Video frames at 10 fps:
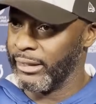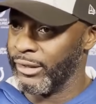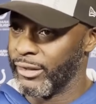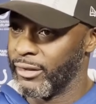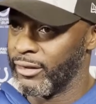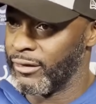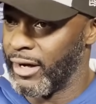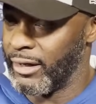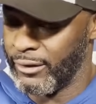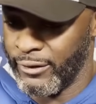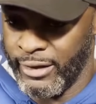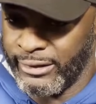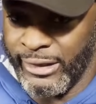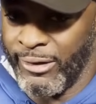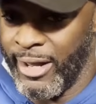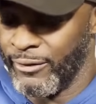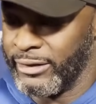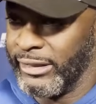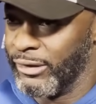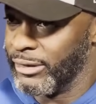leader, right? He still don't have a
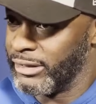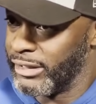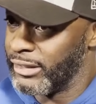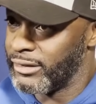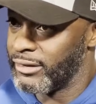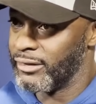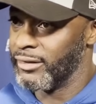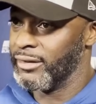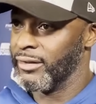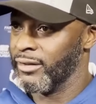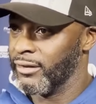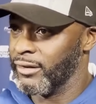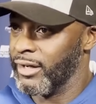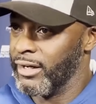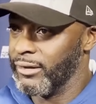C on his chest, right?